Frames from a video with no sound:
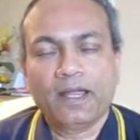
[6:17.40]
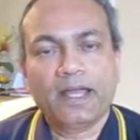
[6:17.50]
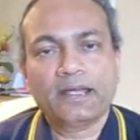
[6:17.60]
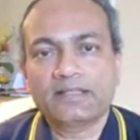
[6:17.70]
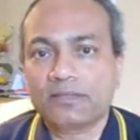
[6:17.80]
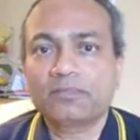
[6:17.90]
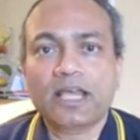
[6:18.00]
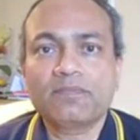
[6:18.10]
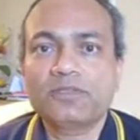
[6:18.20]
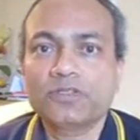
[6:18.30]
And
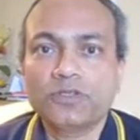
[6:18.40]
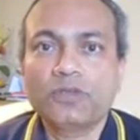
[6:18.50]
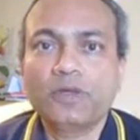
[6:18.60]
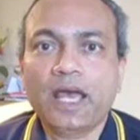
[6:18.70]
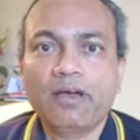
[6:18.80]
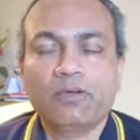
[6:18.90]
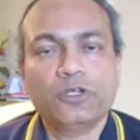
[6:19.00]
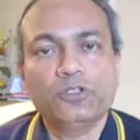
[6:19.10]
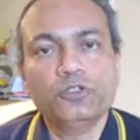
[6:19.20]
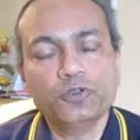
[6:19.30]
sometimes you will have
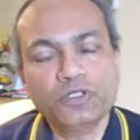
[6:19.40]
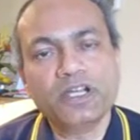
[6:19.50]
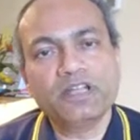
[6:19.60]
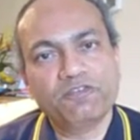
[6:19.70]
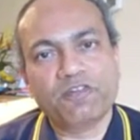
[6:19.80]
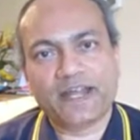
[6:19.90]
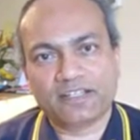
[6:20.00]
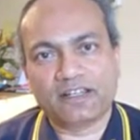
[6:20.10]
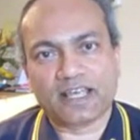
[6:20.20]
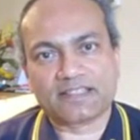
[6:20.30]
user
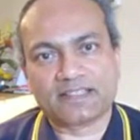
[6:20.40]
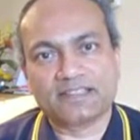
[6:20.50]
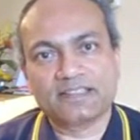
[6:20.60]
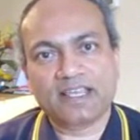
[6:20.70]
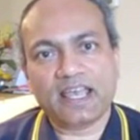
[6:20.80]
defined classes